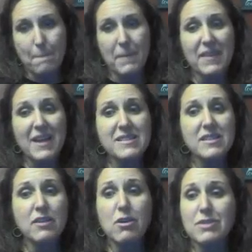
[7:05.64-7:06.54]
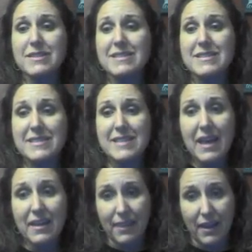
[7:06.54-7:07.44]
But that 0 doesn't
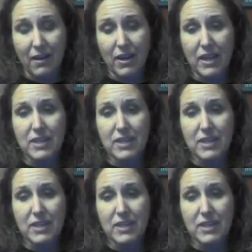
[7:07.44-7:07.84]
stay there.